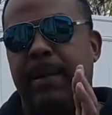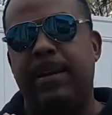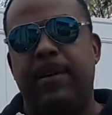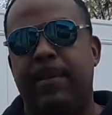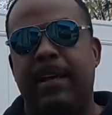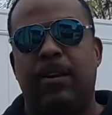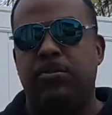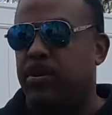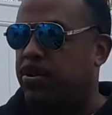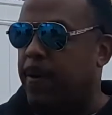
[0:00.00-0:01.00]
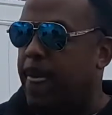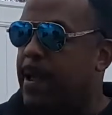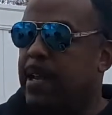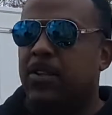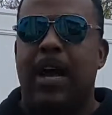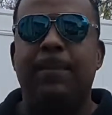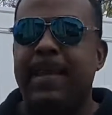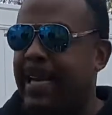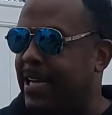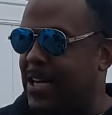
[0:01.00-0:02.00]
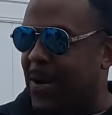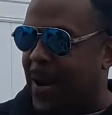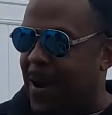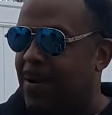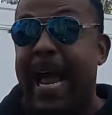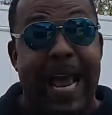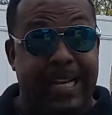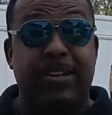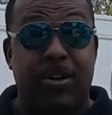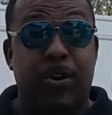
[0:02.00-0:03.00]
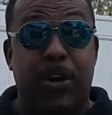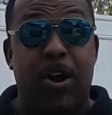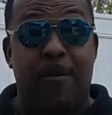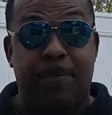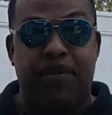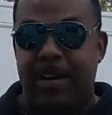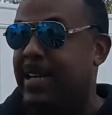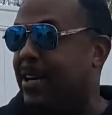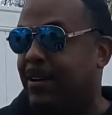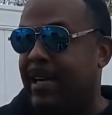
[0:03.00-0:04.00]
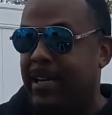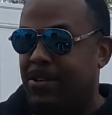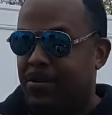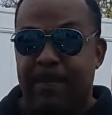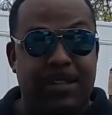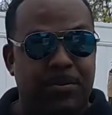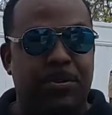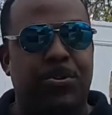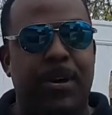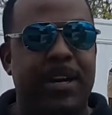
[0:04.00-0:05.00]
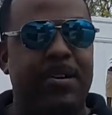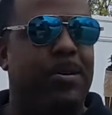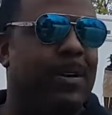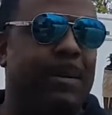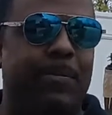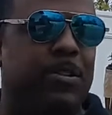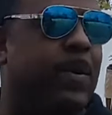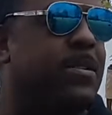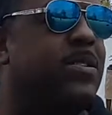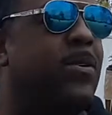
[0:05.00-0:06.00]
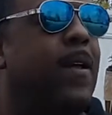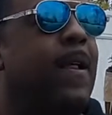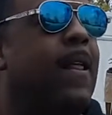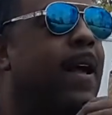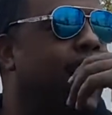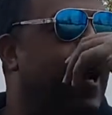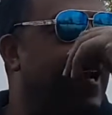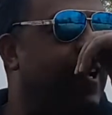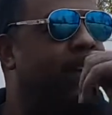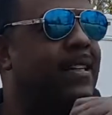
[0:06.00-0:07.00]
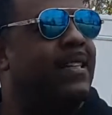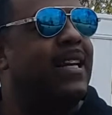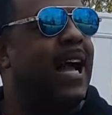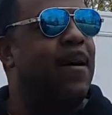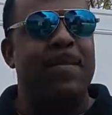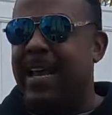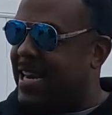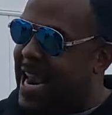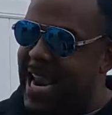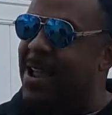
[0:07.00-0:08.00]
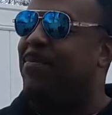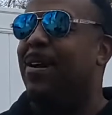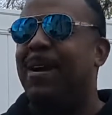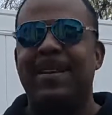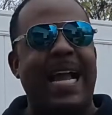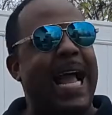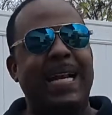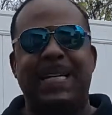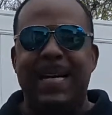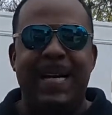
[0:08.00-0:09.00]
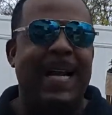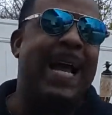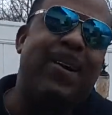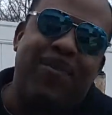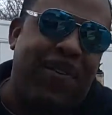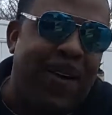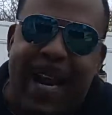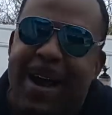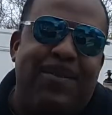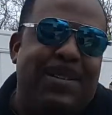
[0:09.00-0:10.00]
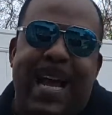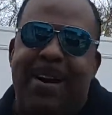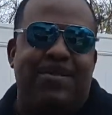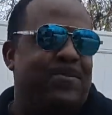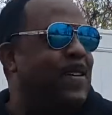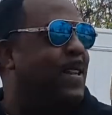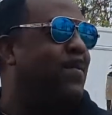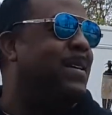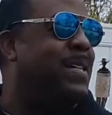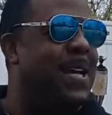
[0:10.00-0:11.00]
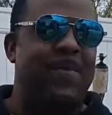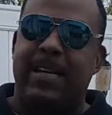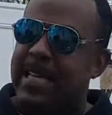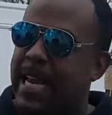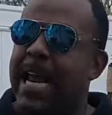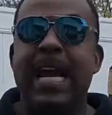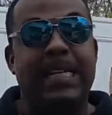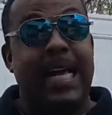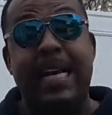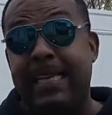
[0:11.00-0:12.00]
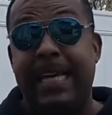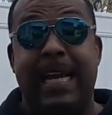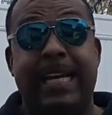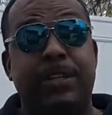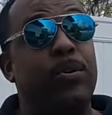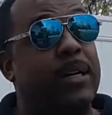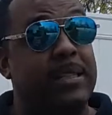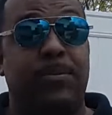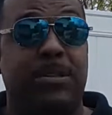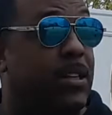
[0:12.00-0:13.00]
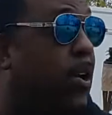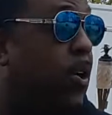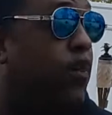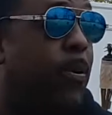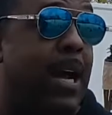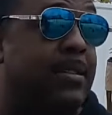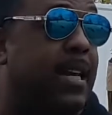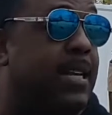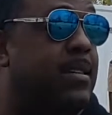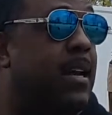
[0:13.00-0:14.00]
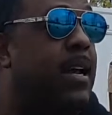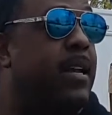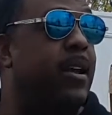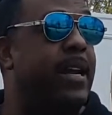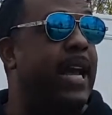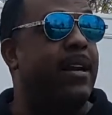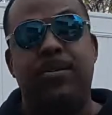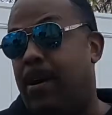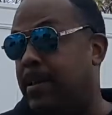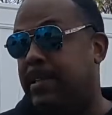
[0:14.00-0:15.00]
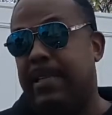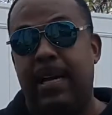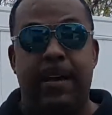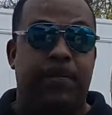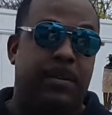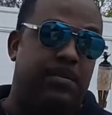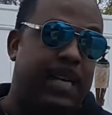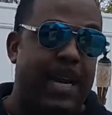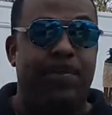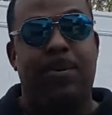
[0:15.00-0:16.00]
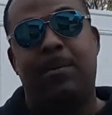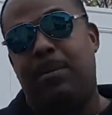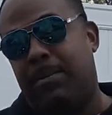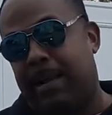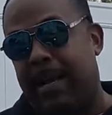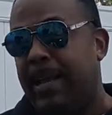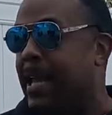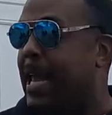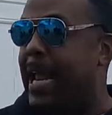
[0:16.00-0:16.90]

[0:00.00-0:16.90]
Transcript: But anyway, to make a long story short, so I'm thinking, I had to turn it off before I did all that because you're messing with the screen and you don't want to be pushing buttons. So I'm like, yeah, bro, I got done. I ain't gonna front. I was feeling myself. I was like, because I didn't think I could do it because it was a long process. You got to do all this stuff, put some tape on, blah blah blah.